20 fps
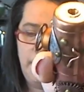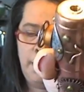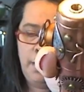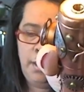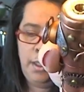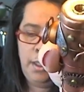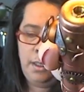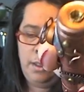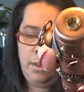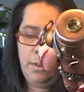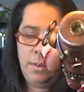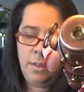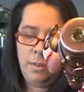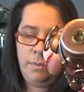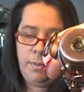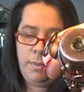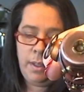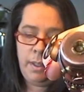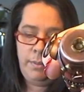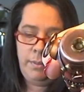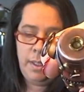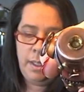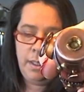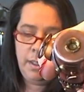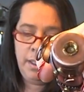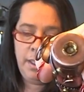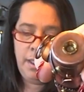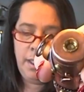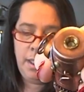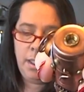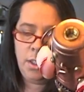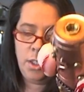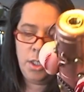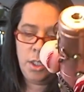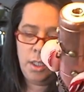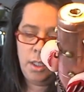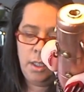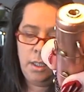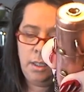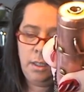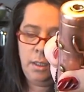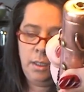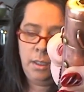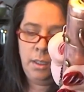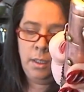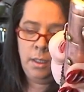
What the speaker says: it's a 510 connection.